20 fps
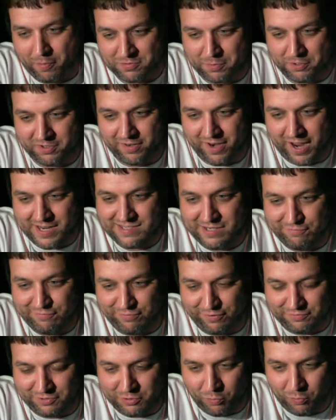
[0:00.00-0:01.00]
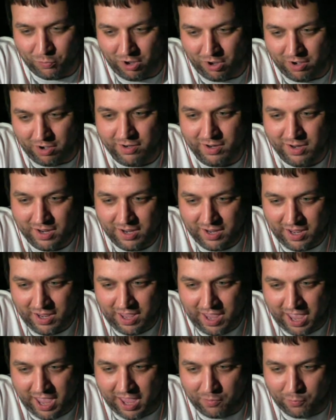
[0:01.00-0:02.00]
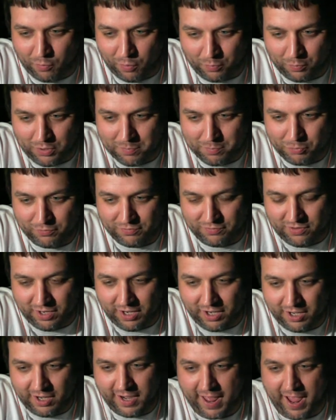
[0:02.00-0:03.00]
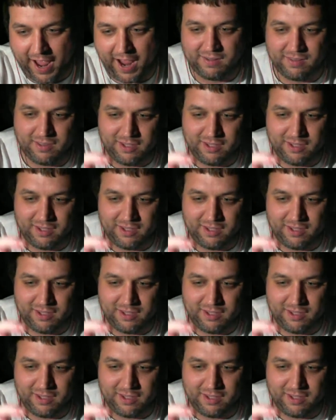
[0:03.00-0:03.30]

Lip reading: was built in 1951. And when we moved in, it had